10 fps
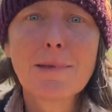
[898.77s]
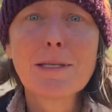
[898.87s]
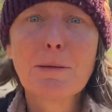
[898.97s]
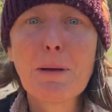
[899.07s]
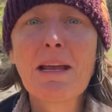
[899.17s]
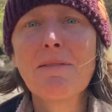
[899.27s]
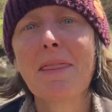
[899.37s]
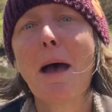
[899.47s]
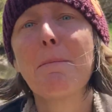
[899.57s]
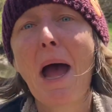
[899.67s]
to be given
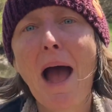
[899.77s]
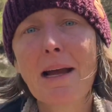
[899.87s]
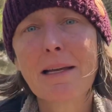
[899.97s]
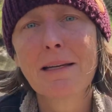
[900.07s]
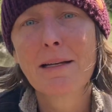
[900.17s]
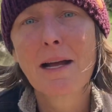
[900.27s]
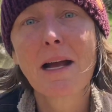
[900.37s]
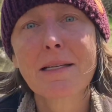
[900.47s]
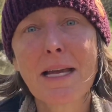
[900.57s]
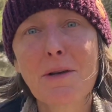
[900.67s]
that back,
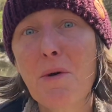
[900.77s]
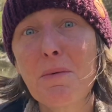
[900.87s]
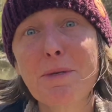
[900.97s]
because I knew it was